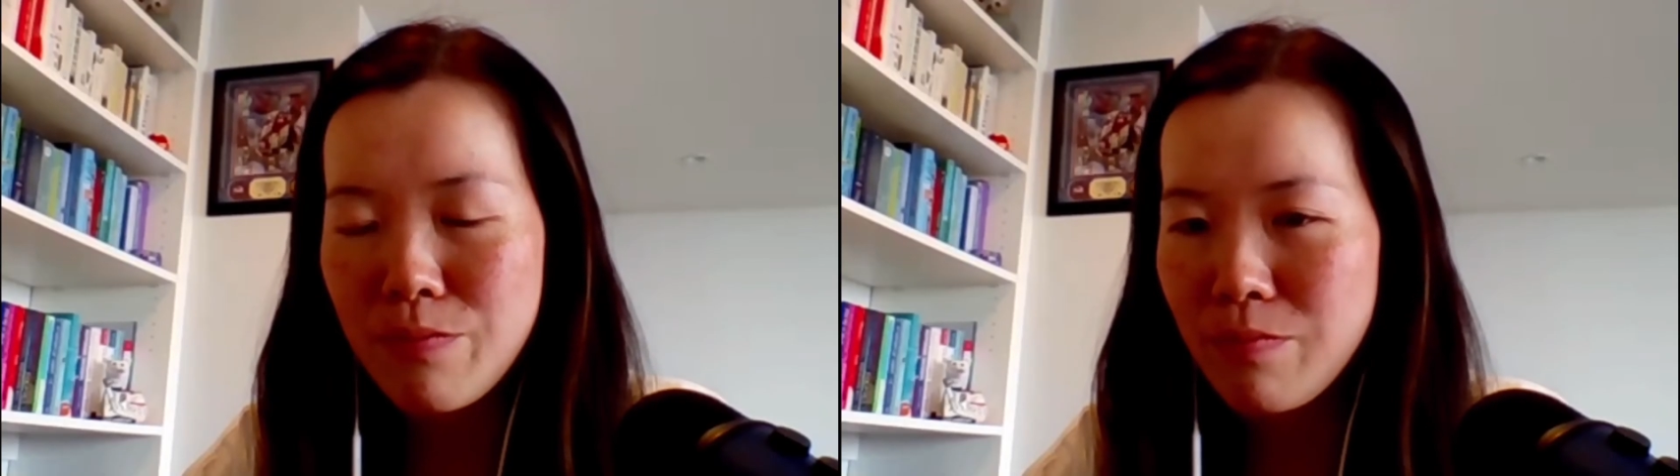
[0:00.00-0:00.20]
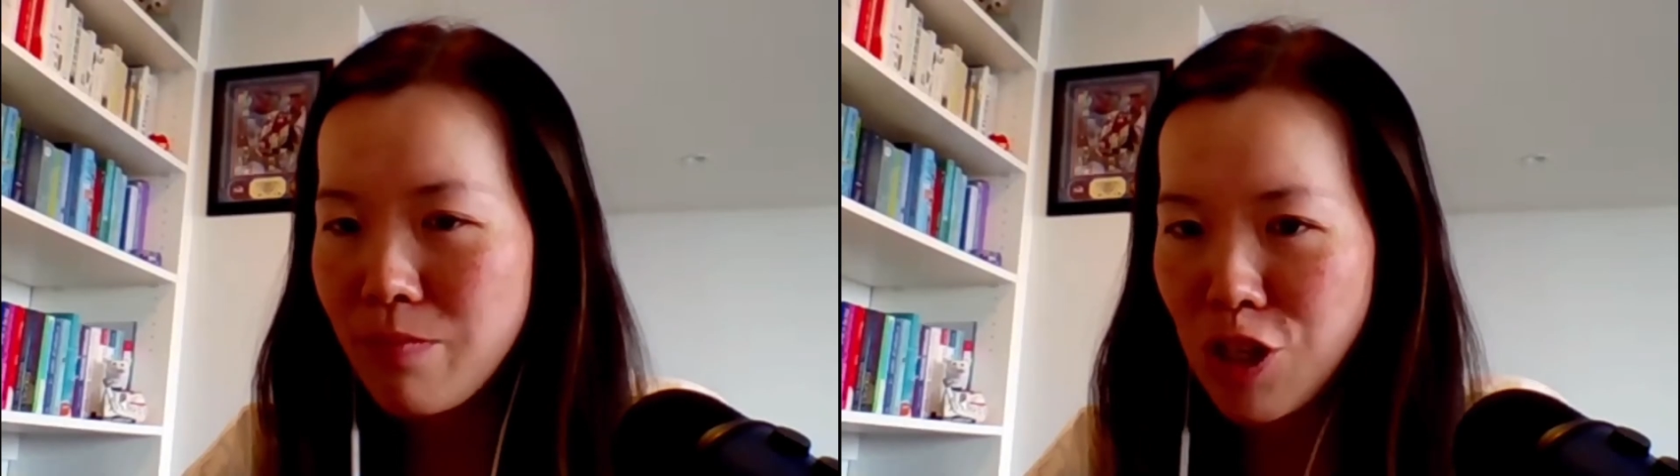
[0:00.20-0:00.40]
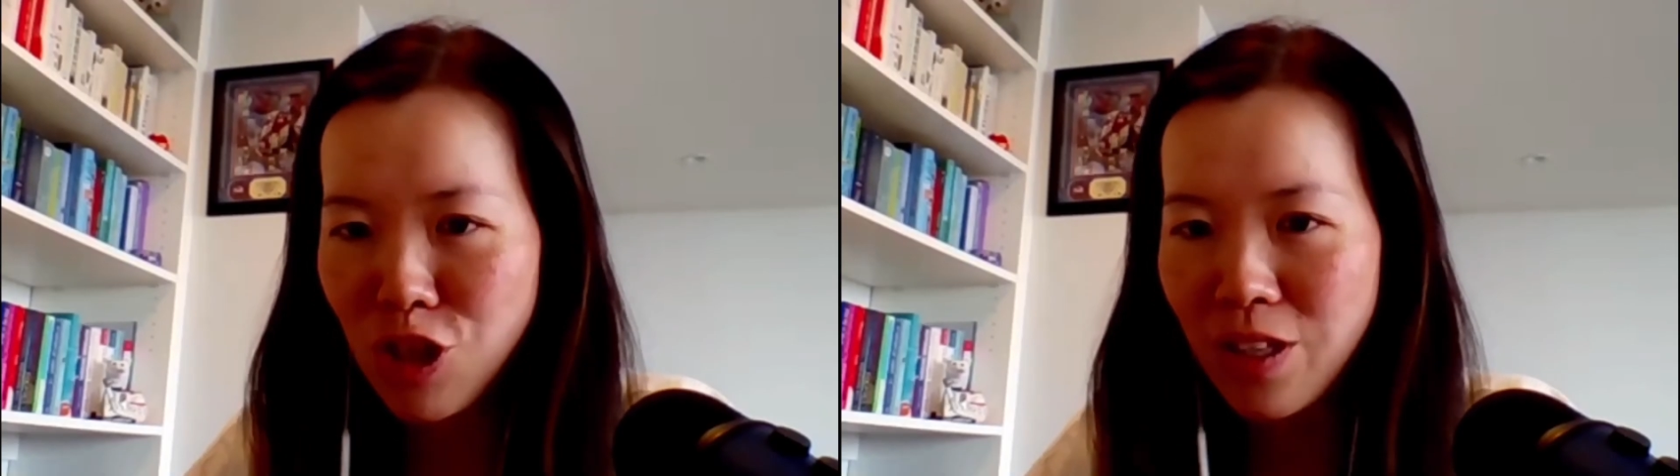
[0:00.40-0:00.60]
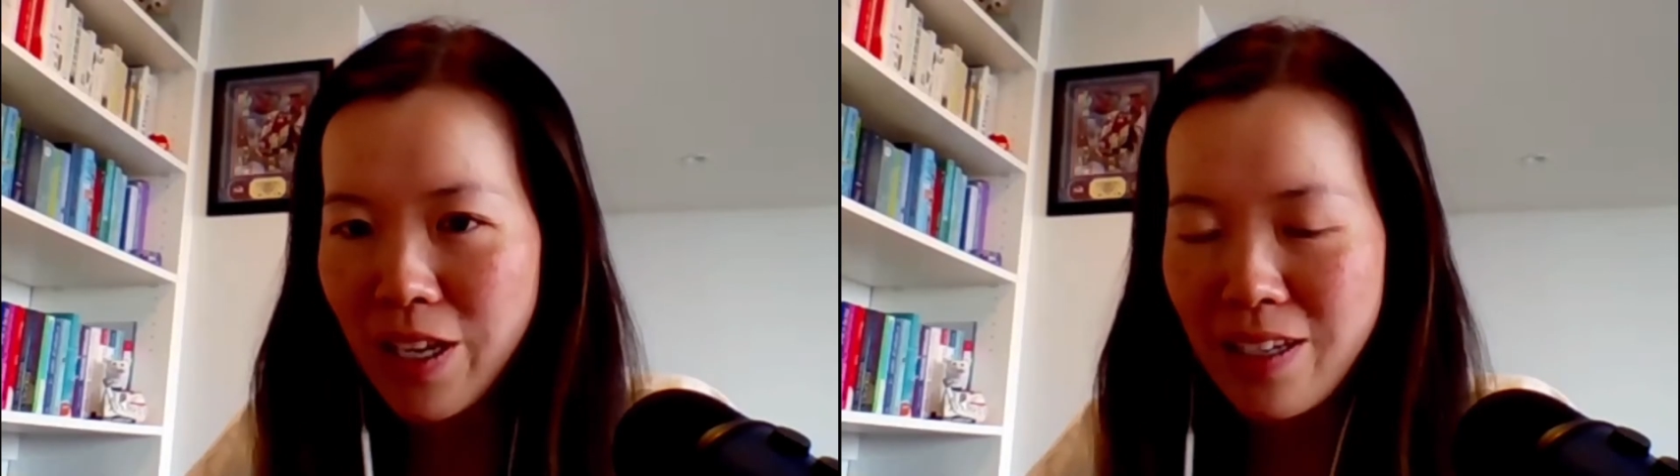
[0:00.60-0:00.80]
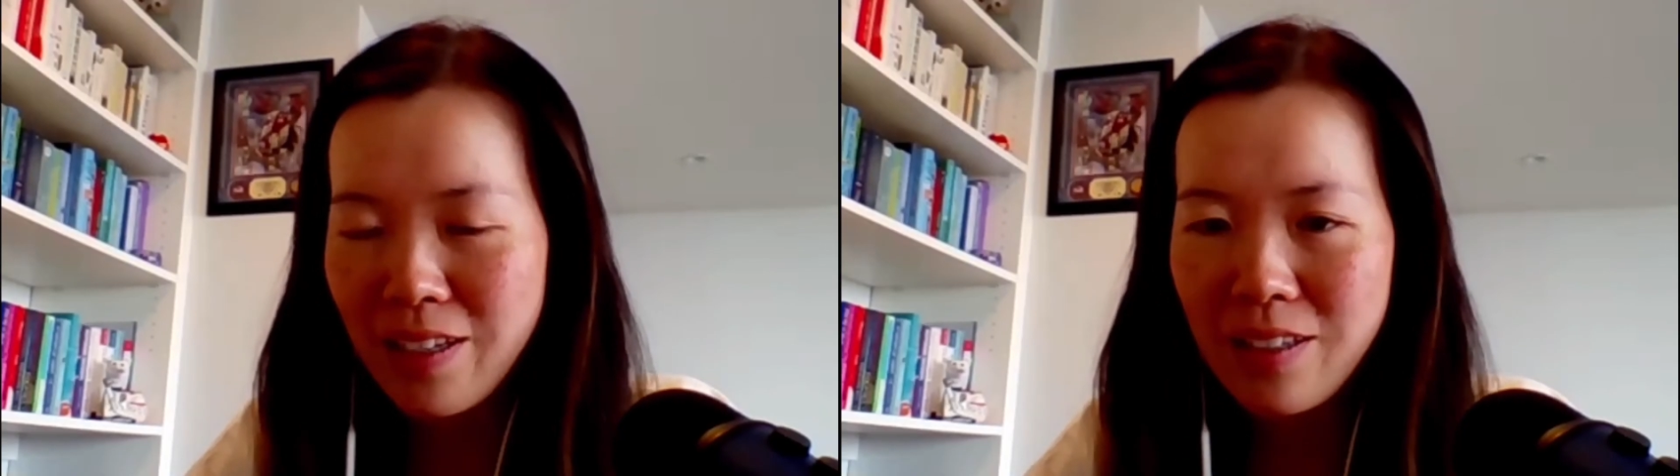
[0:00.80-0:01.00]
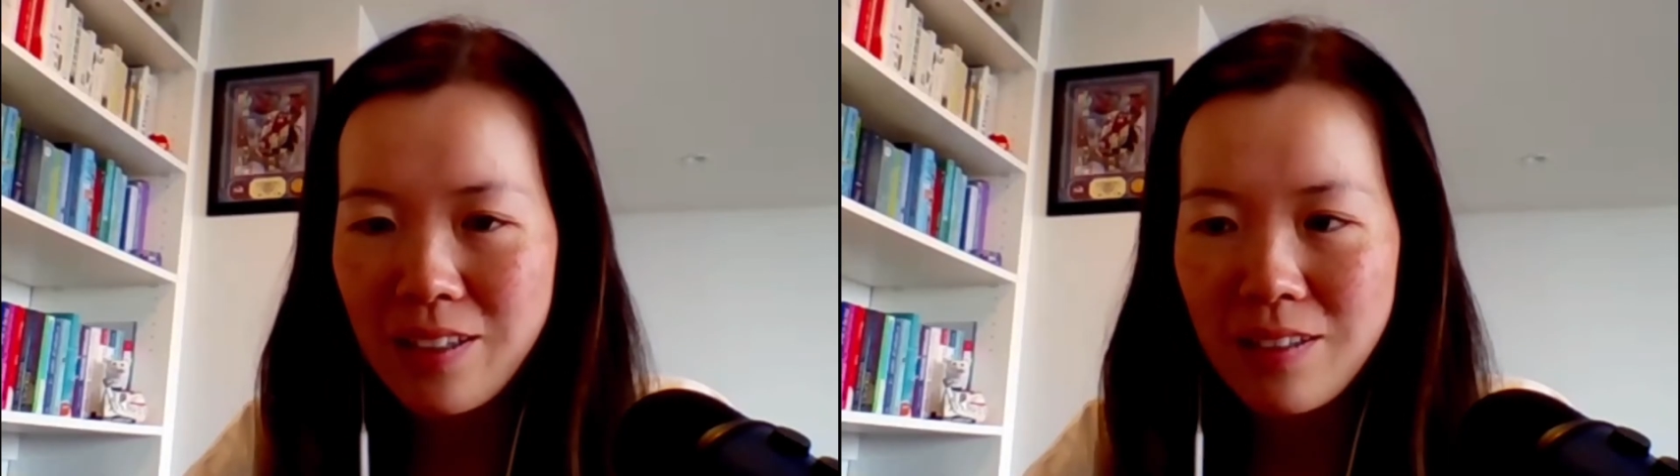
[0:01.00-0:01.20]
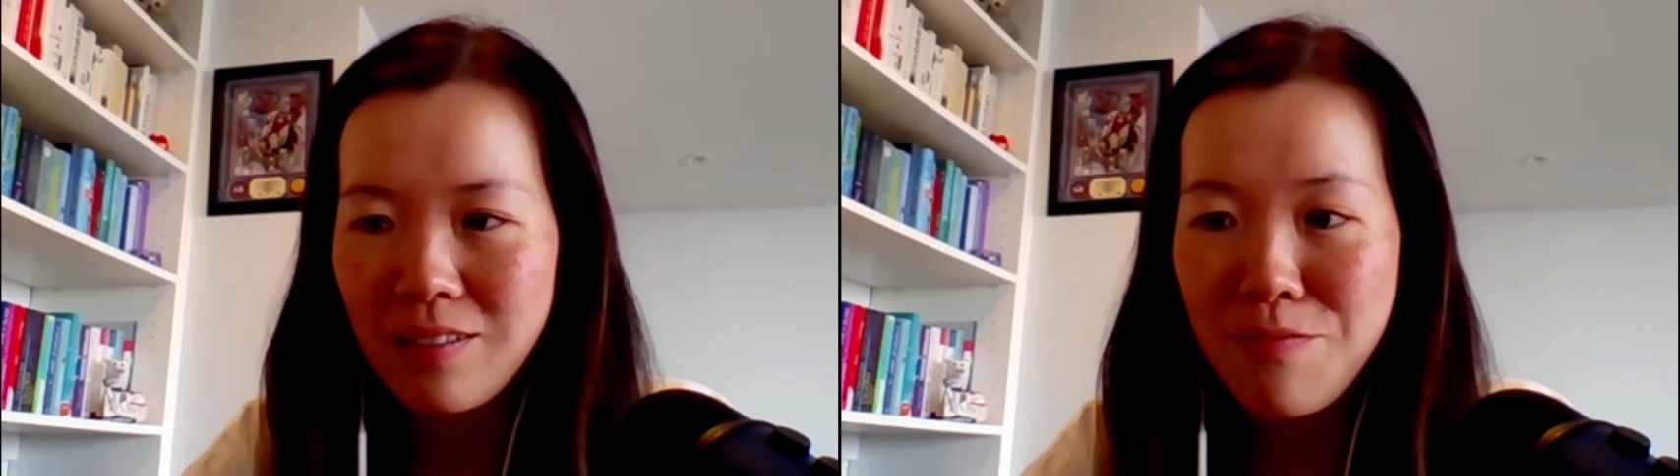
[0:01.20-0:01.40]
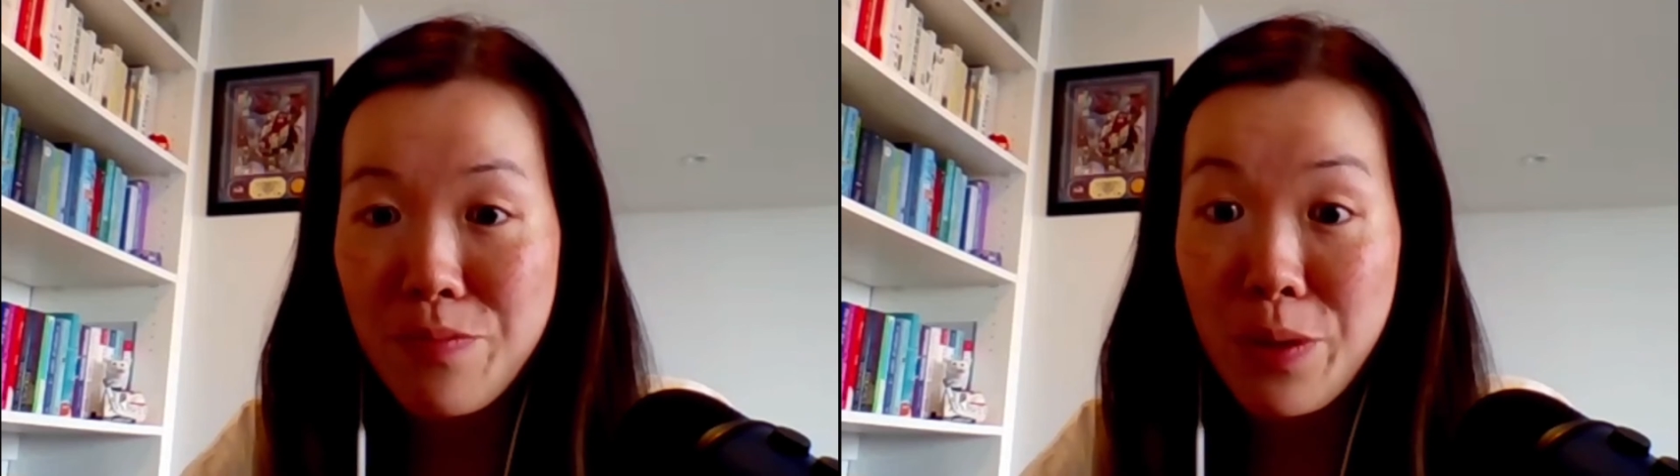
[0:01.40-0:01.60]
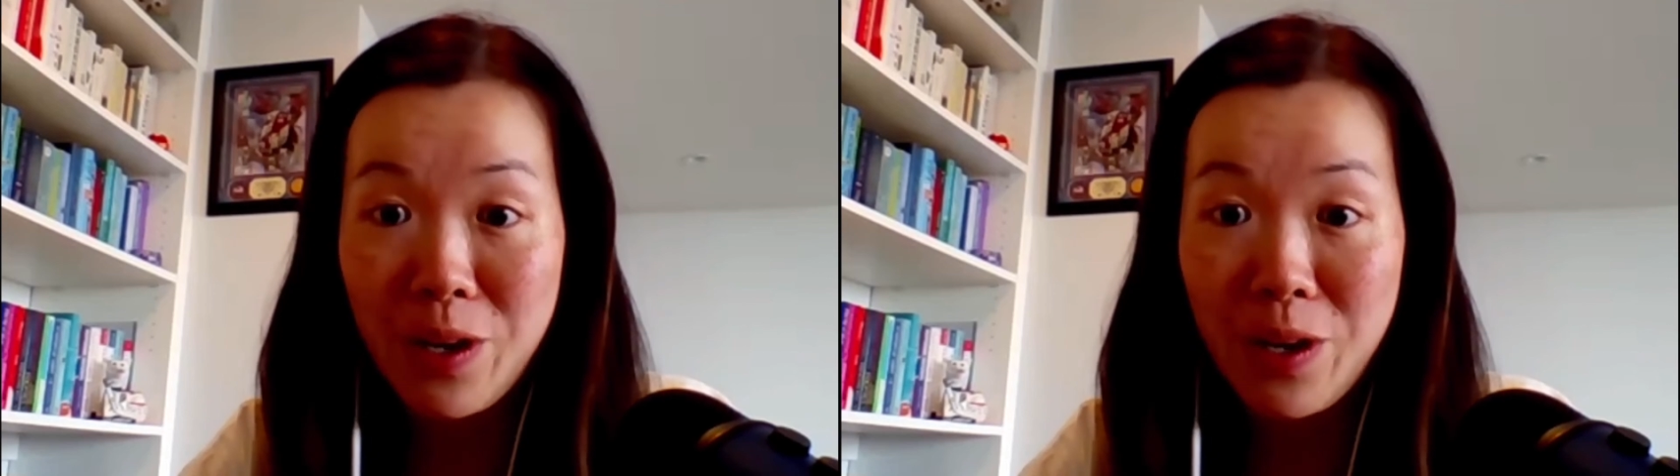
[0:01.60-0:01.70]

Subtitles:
much like the